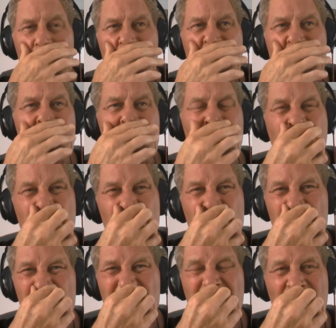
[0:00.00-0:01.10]
So when
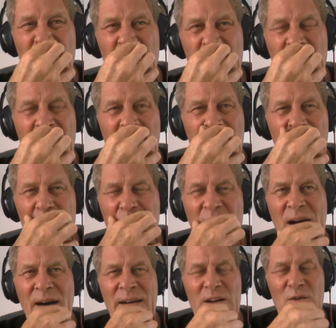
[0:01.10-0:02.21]
we were at the
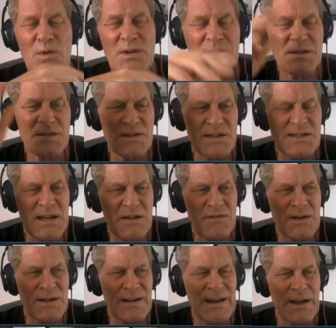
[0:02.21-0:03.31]
Acapana, which is the
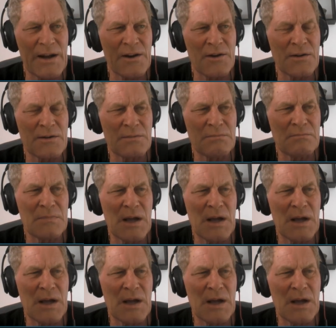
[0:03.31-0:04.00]
seven-layered